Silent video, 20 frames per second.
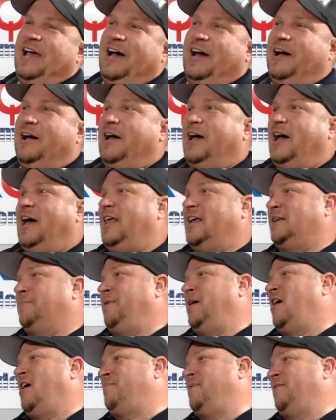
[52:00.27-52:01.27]
I'd like to
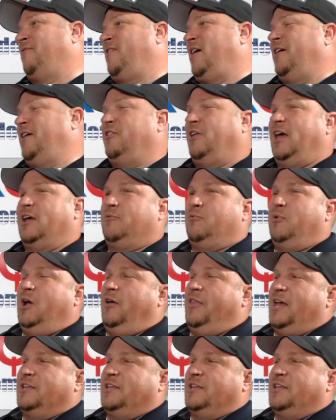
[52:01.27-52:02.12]
pay off my fine. They're like, well,